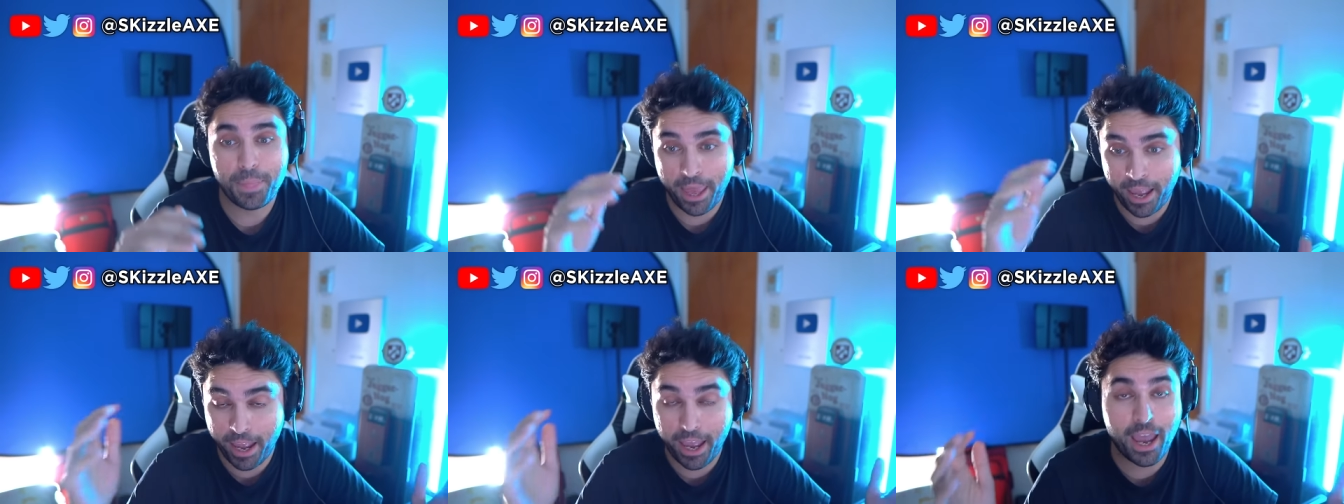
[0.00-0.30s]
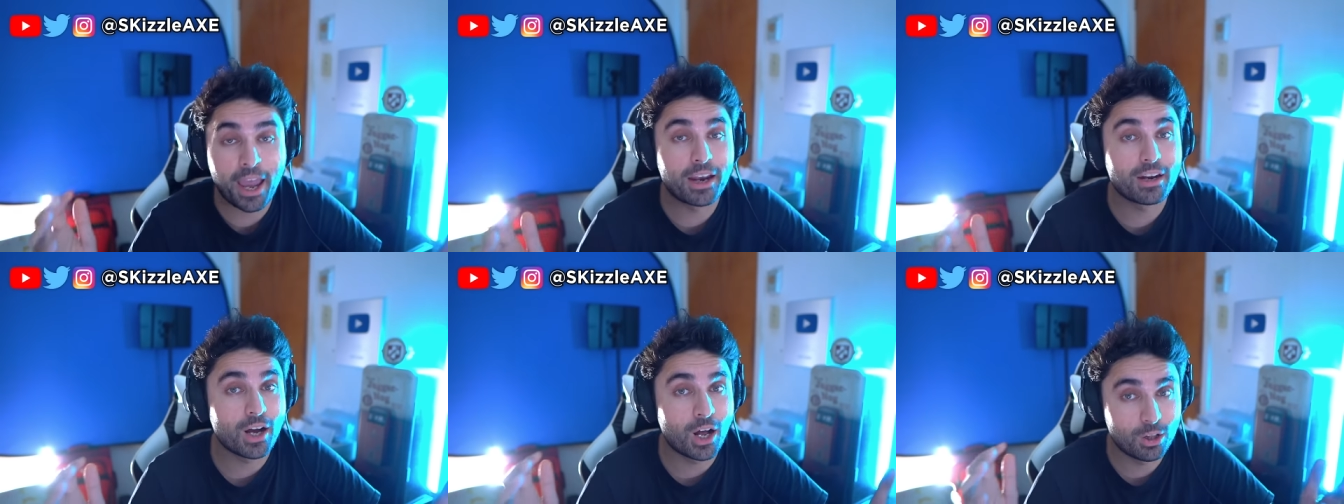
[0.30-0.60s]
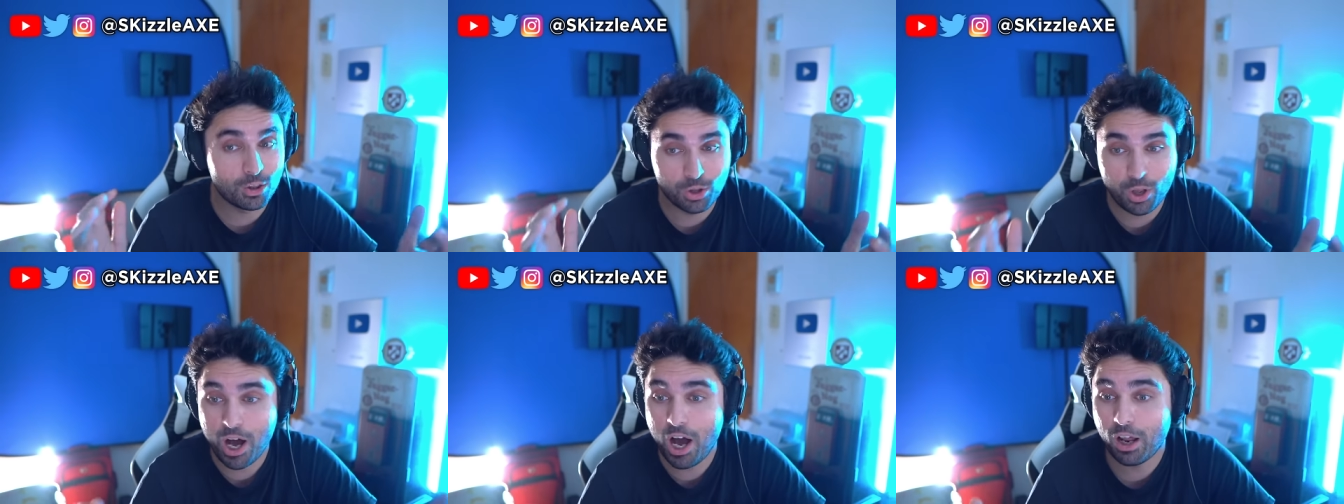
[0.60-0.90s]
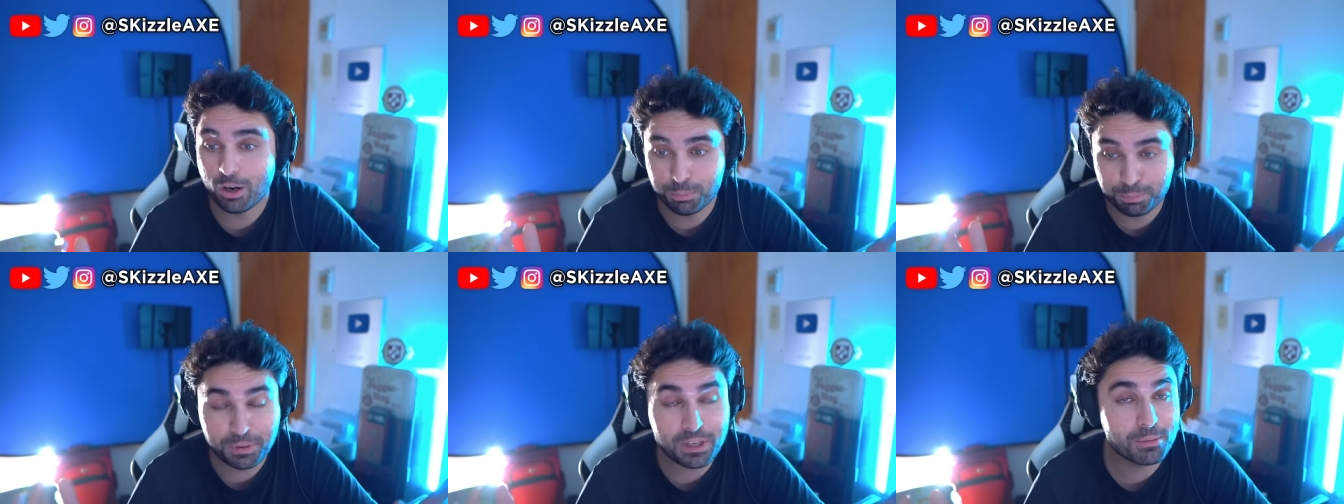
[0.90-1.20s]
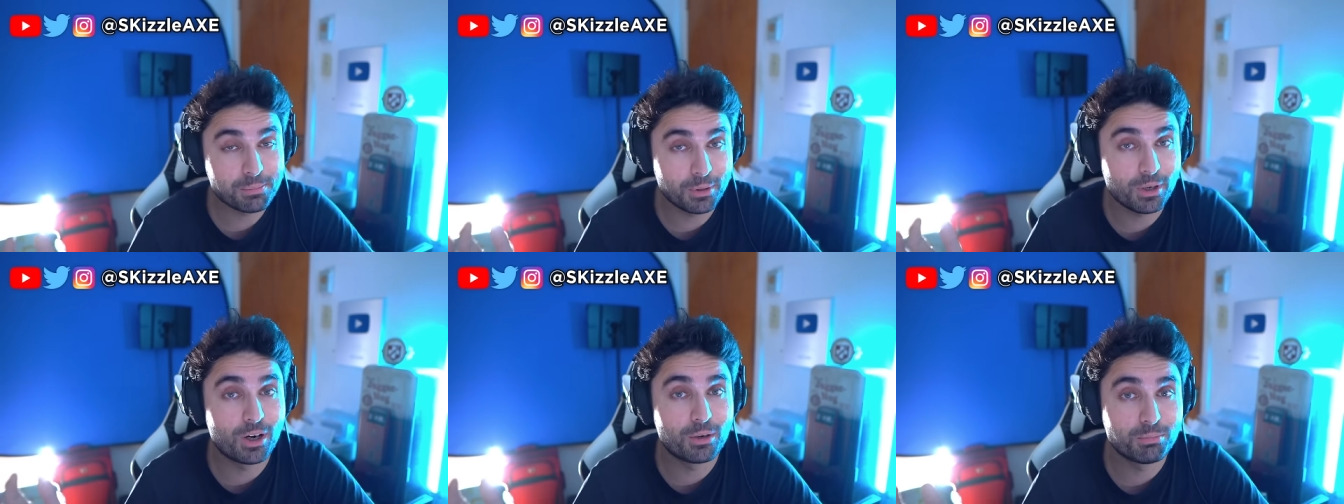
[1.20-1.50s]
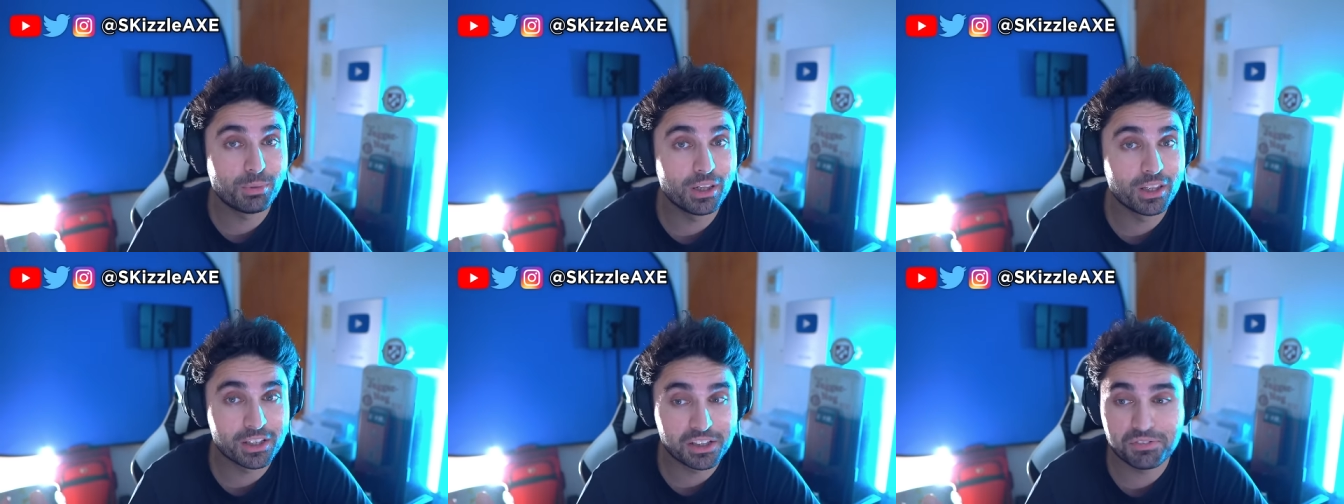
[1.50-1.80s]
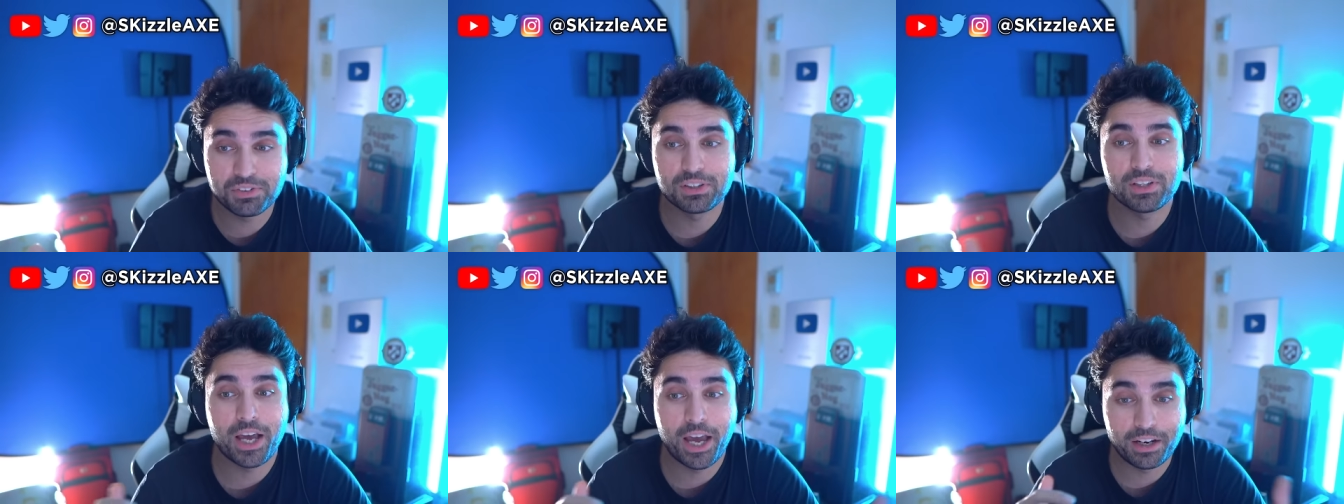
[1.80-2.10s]
and, and a lot of people are
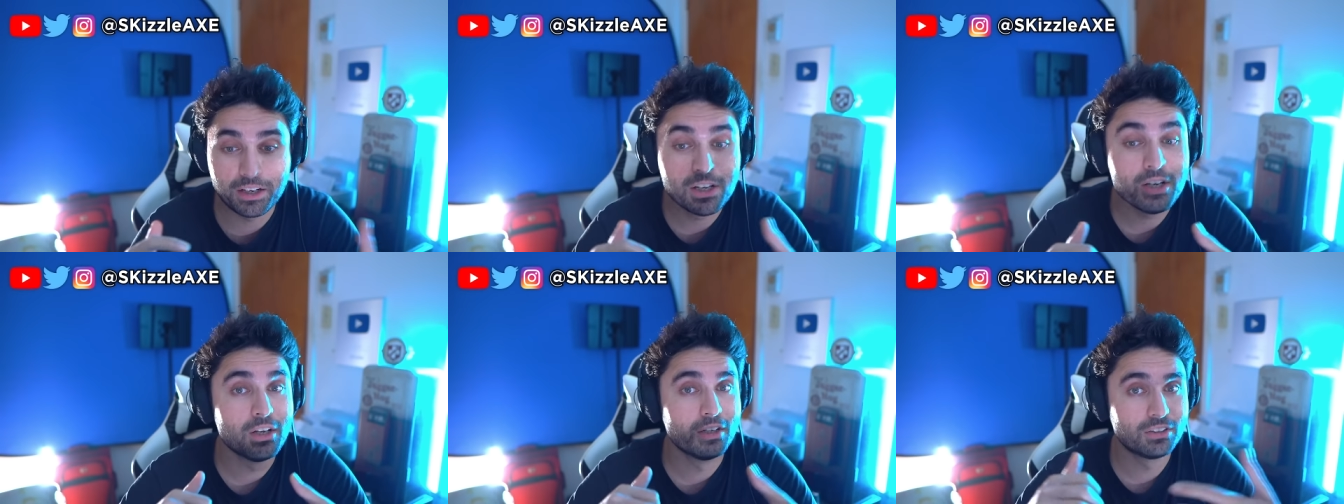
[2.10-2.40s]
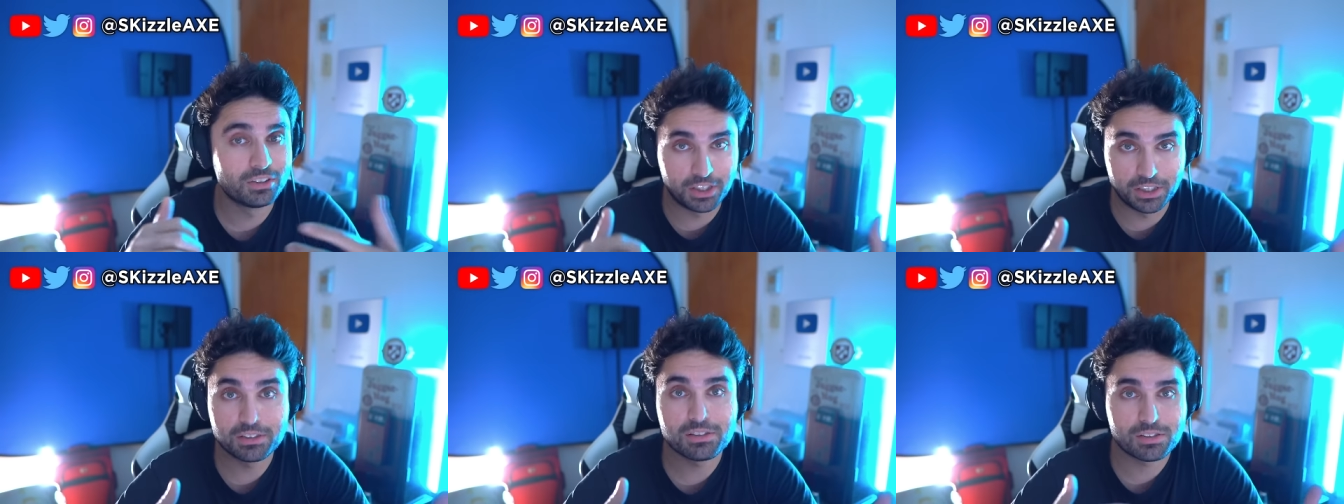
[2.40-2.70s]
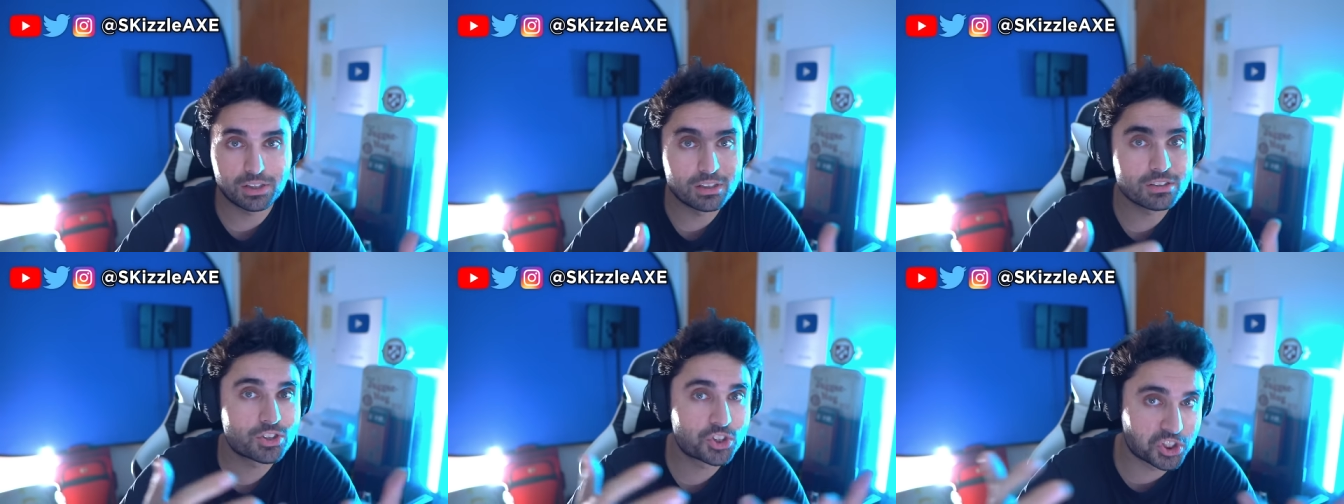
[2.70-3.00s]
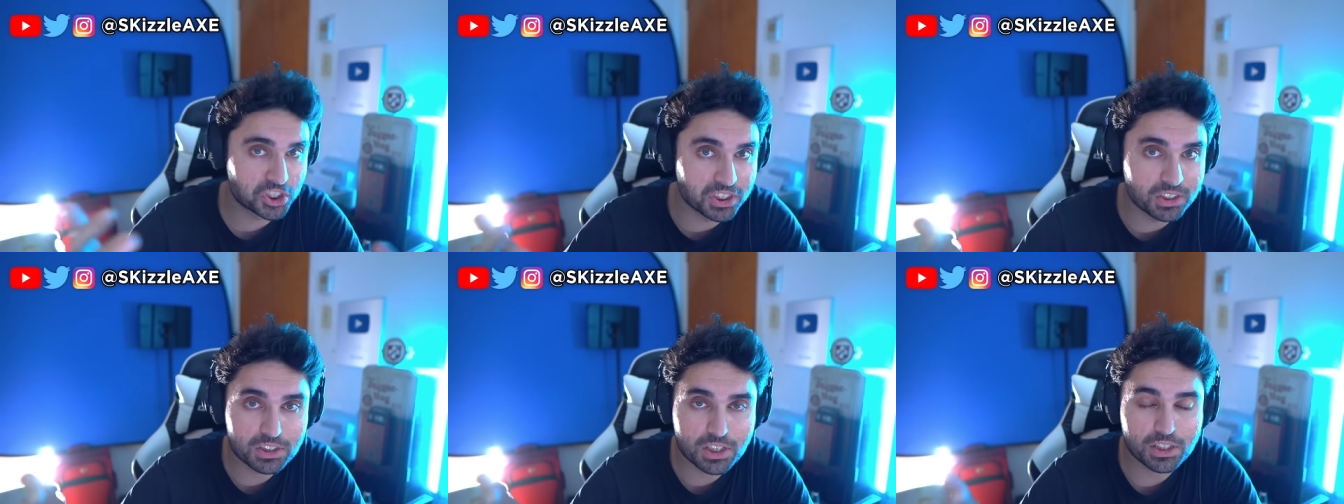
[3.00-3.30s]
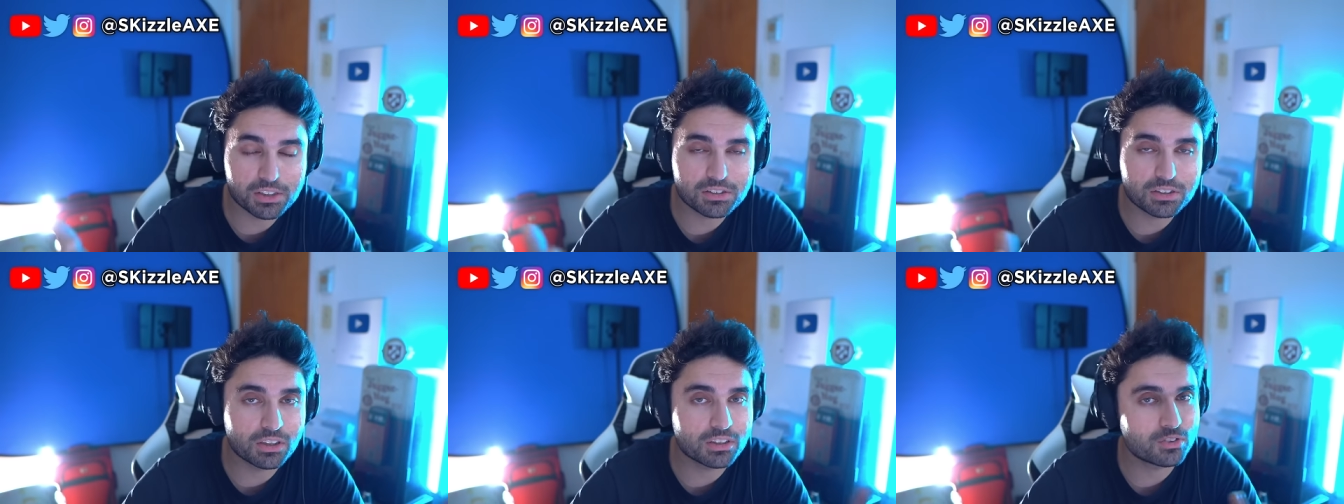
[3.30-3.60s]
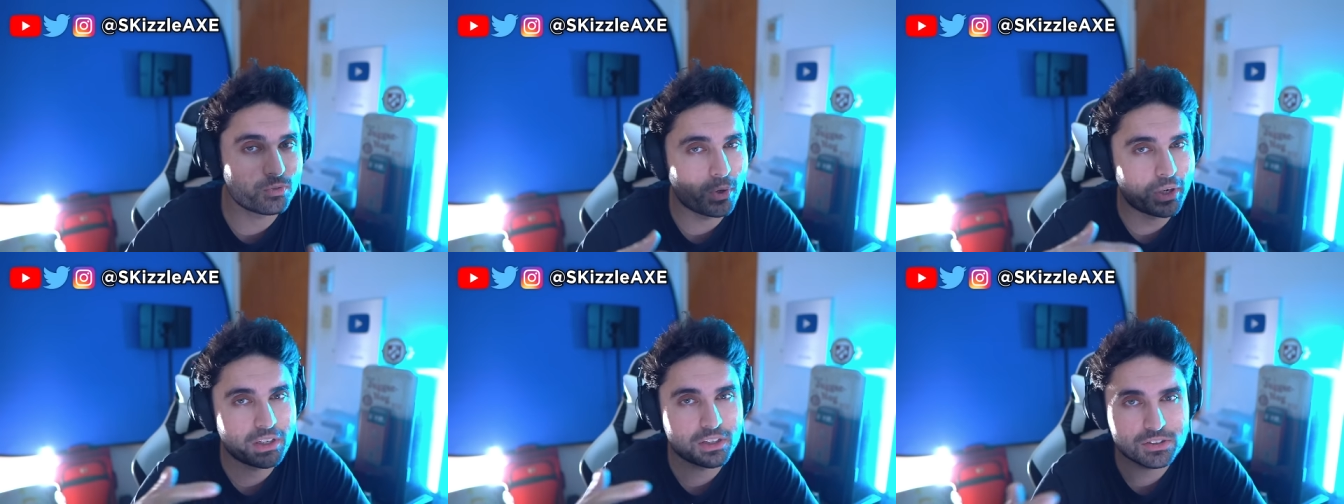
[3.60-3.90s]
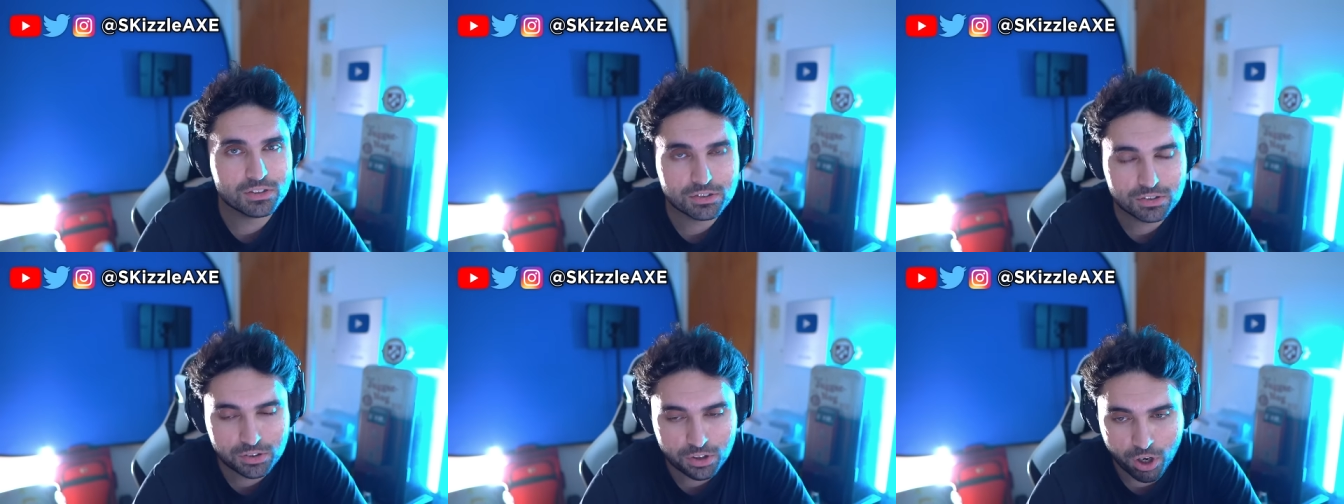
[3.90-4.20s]
believing that this is G T A six when
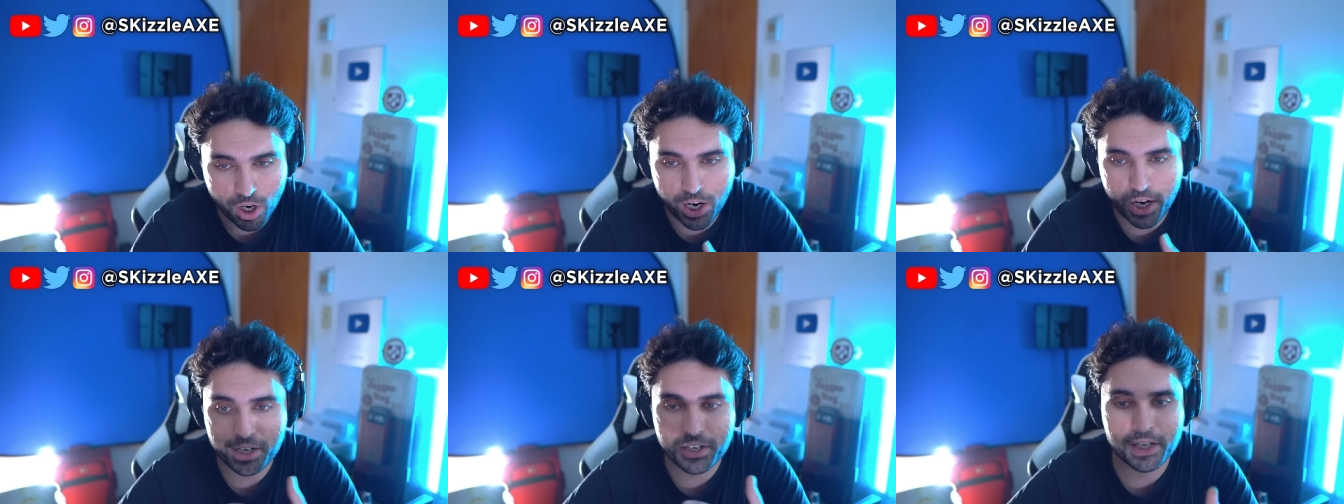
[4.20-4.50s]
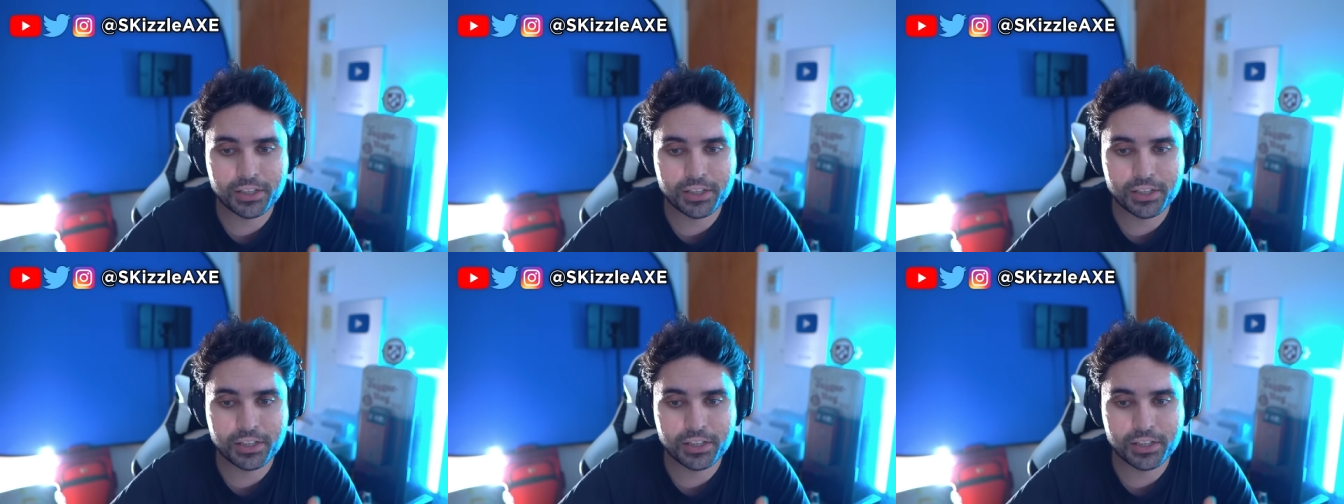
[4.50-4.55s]
it's not.